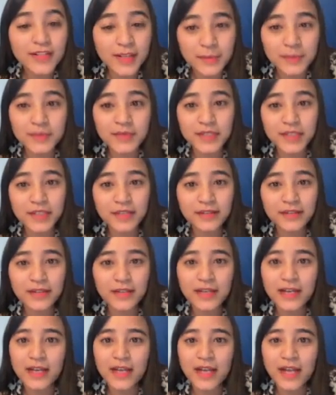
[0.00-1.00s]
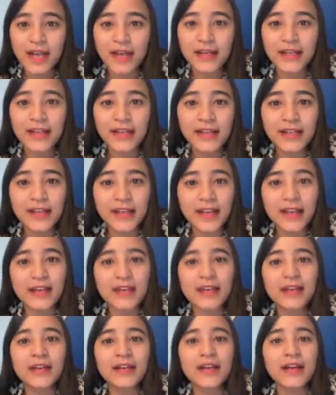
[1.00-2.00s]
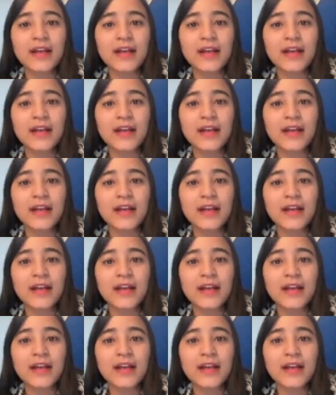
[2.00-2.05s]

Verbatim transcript: empty and he can